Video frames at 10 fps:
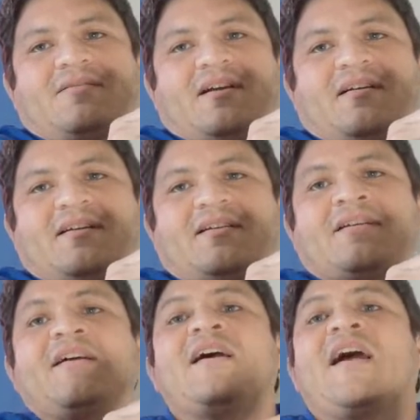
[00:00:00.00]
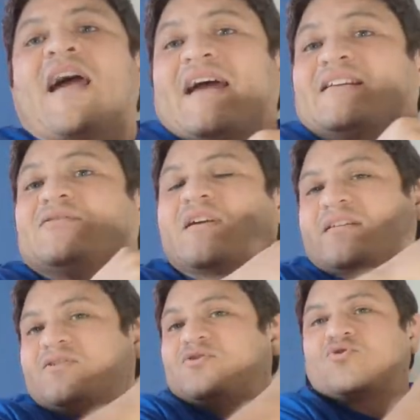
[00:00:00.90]
area,
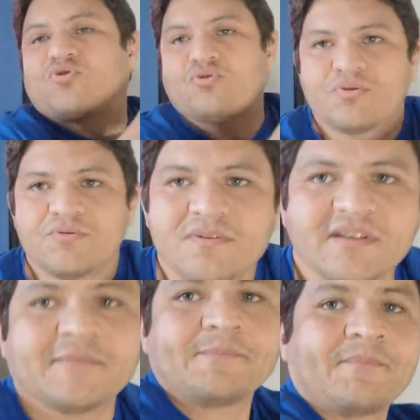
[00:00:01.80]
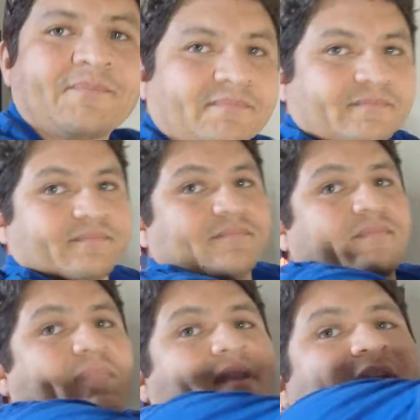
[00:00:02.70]
and truly,
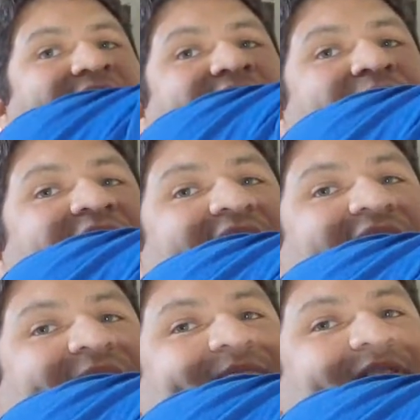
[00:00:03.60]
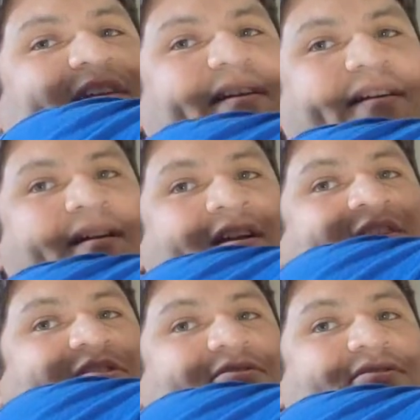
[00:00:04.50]
so when you got the foot here,
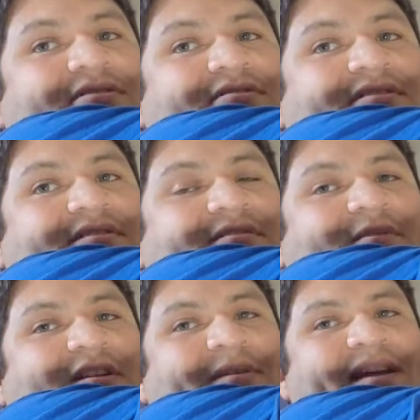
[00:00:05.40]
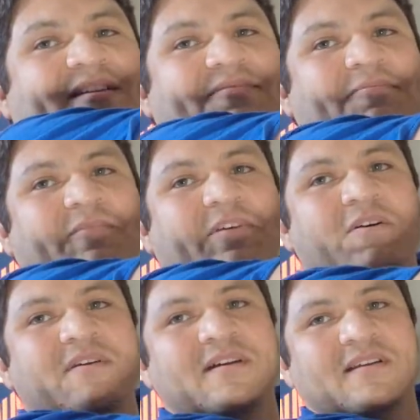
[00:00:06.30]
you still want to be kind of
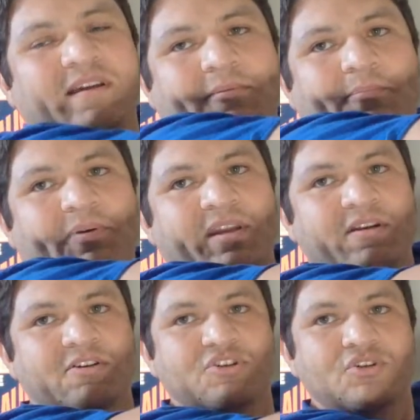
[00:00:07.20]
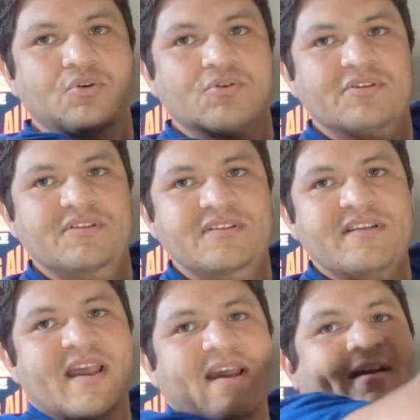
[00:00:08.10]
going like bringing your shoulders
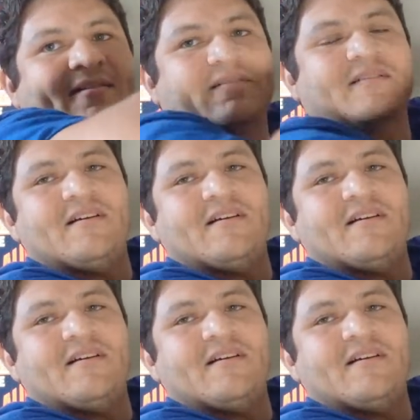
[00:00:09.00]
down,